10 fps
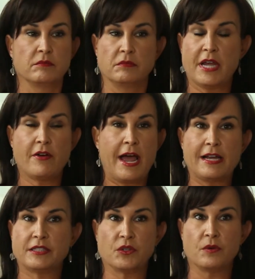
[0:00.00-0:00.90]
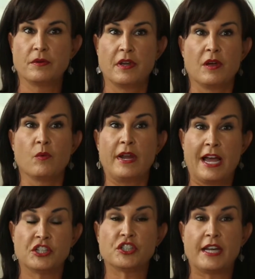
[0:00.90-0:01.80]
no hassle. We
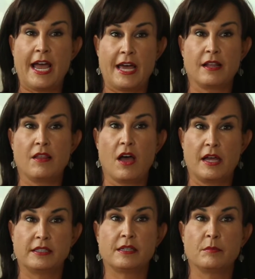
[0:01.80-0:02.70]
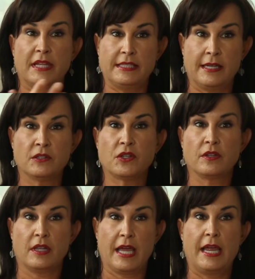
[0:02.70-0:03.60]
actually had a lot someplace else
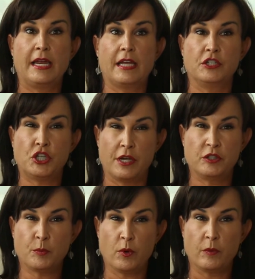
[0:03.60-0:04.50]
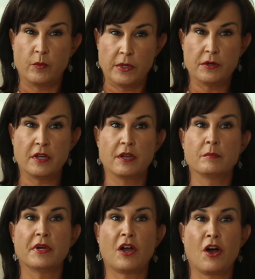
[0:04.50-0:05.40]
on the lake and chose Point
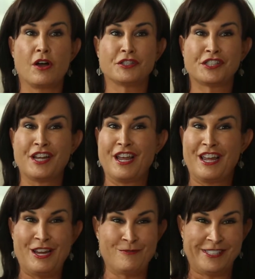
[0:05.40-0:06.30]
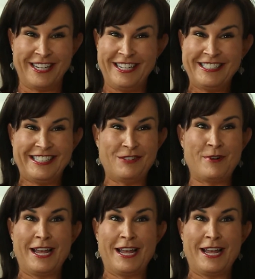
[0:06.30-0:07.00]
William because it was easy.